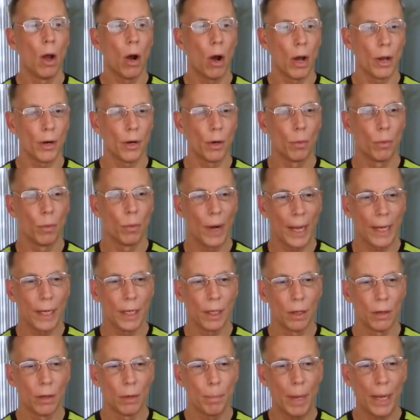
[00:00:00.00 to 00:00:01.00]
on a
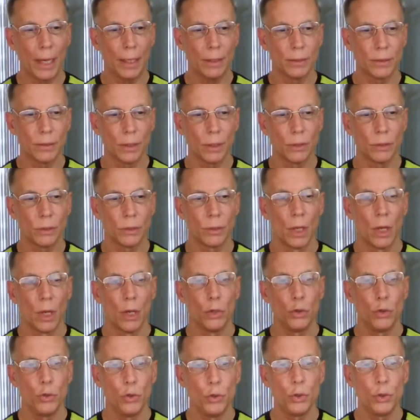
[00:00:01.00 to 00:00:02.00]
regular basis
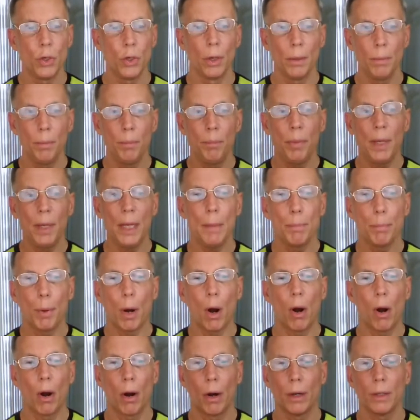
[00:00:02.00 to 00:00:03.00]
should be
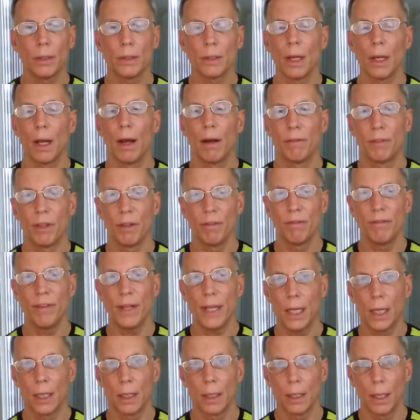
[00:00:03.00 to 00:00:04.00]
part of the
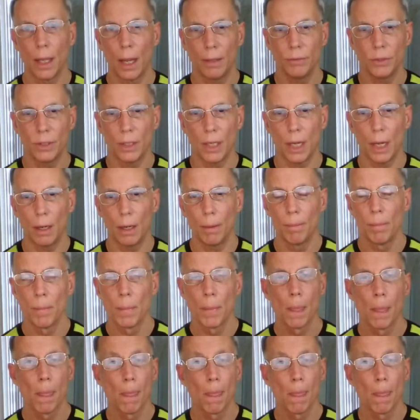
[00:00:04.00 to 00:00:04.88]
vegan lifestyle.